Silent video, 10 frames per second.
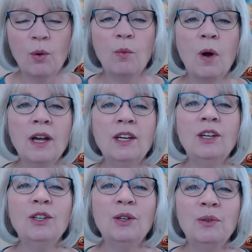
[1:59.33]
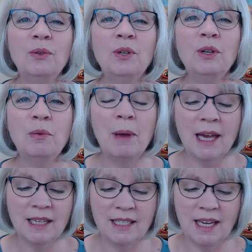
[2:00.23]
one new
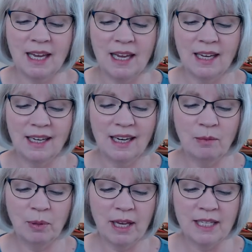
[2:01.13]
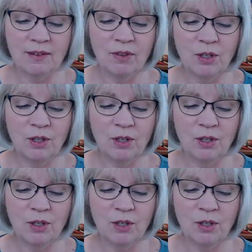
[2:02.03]
humanity in place of the